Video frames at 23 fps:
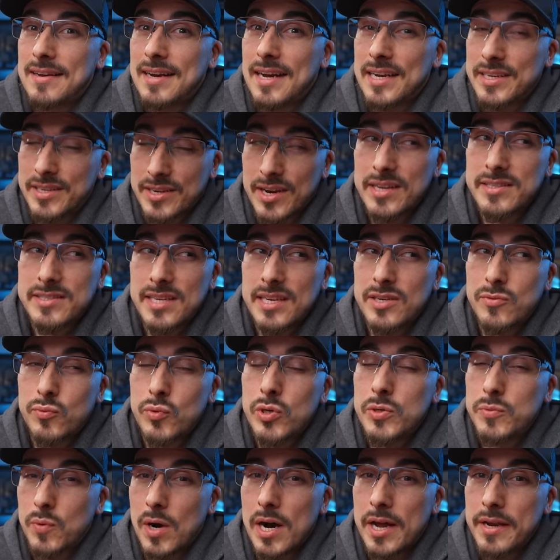I could either take
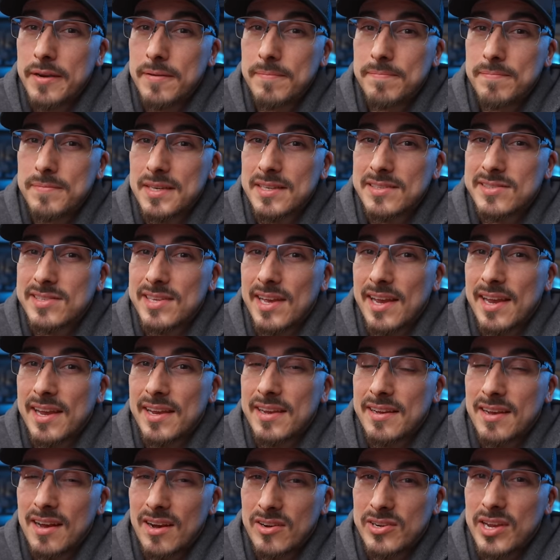route one and say,
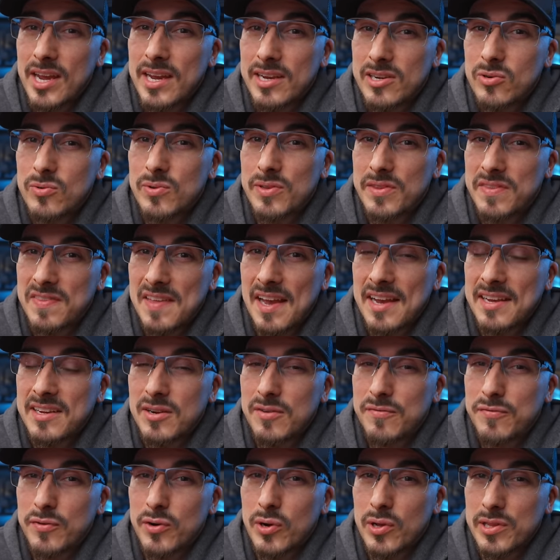"Okay, cool, thank you
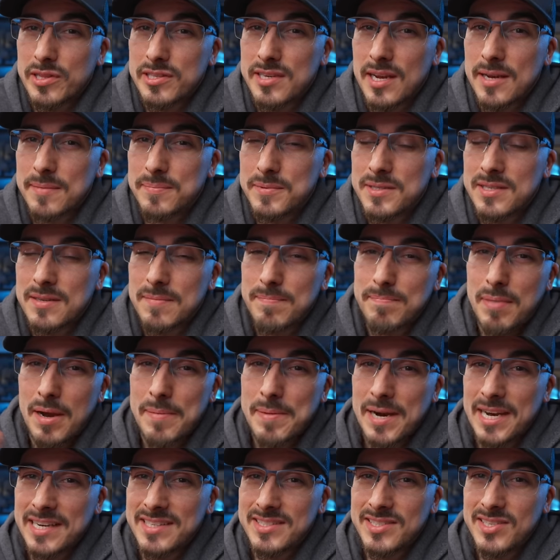for all the tips.
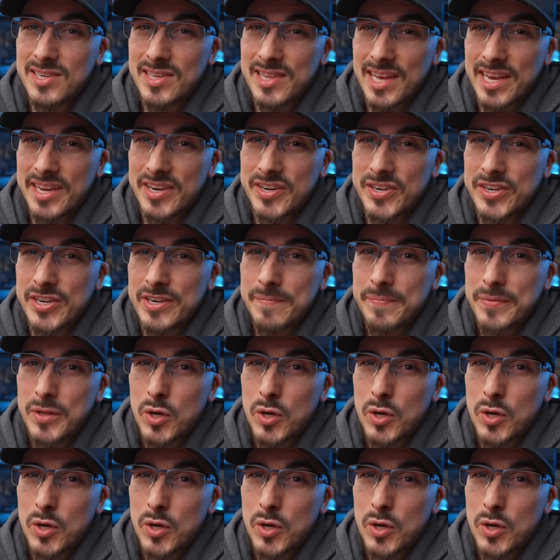Bye-bye, see you later."